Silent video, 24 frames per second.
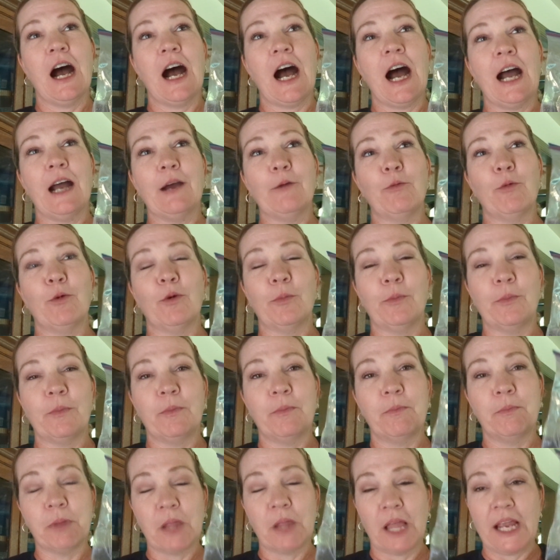I will
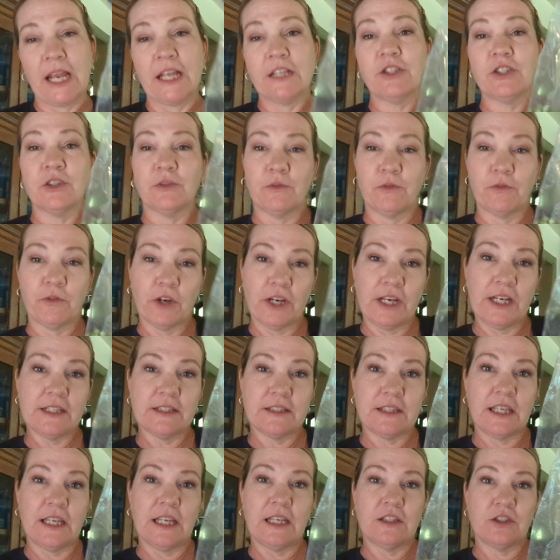blanch and freeze
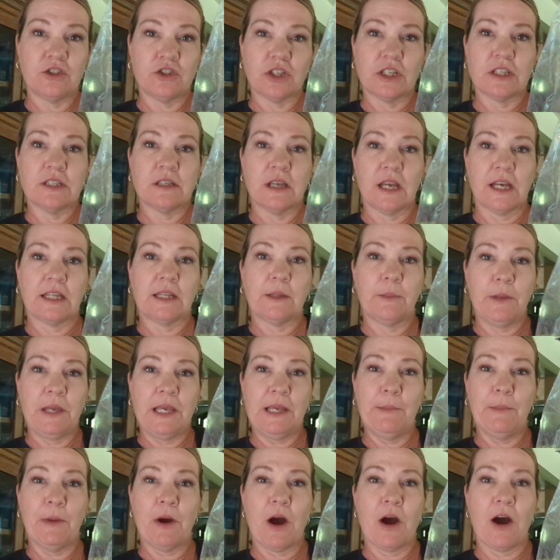these just like the
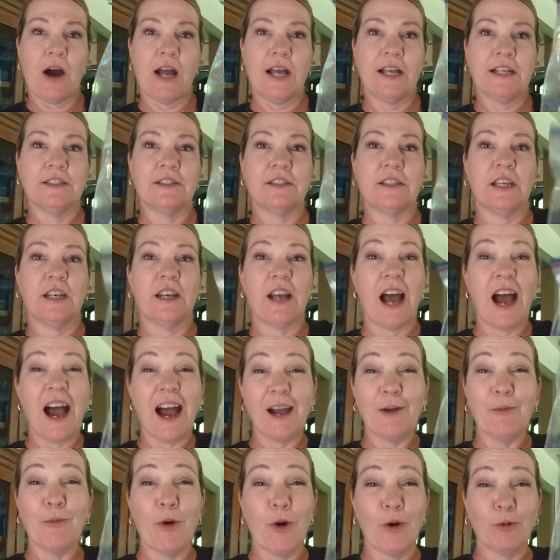pea pods, and
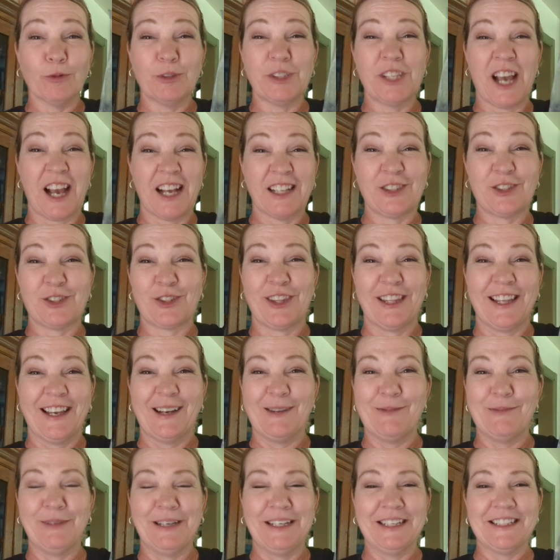I won't touch
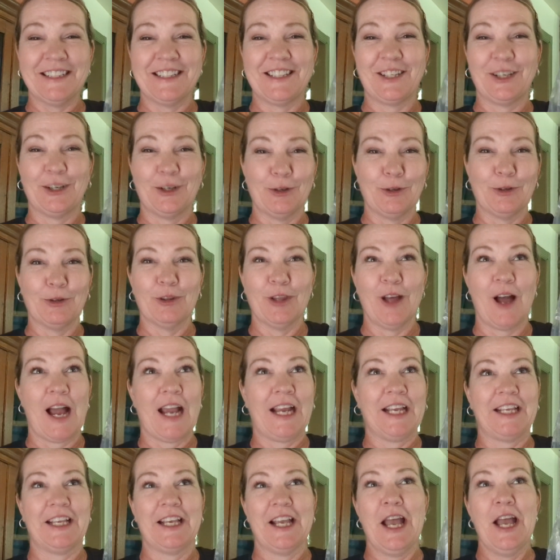them until
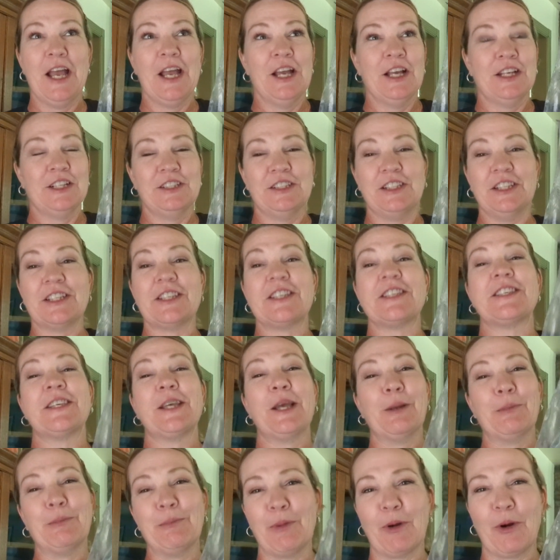like
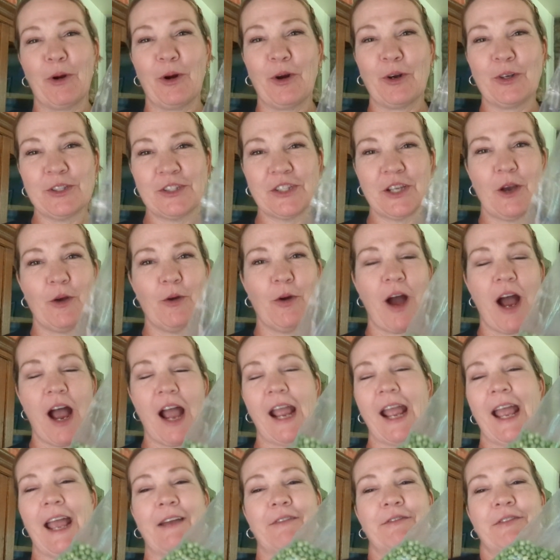December. So I
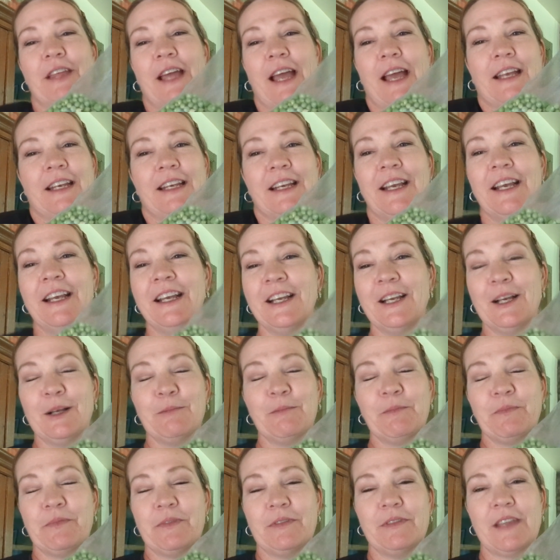have that
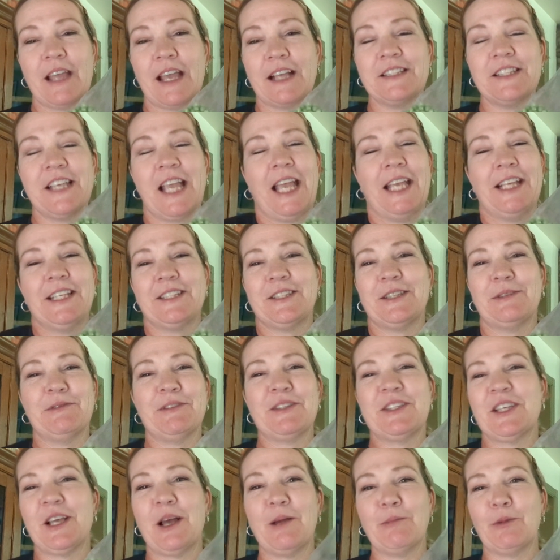taste of
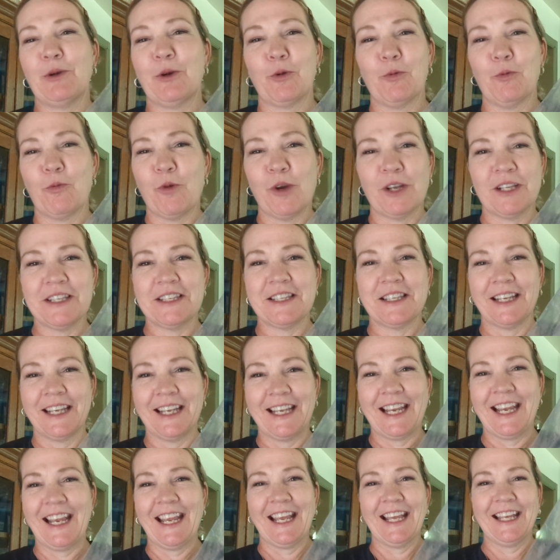summer once
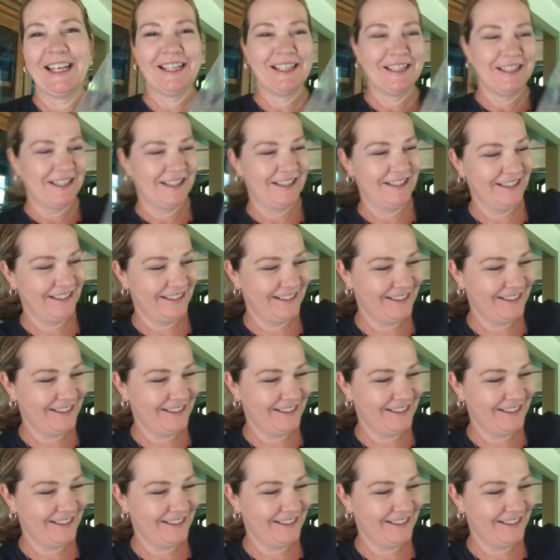again.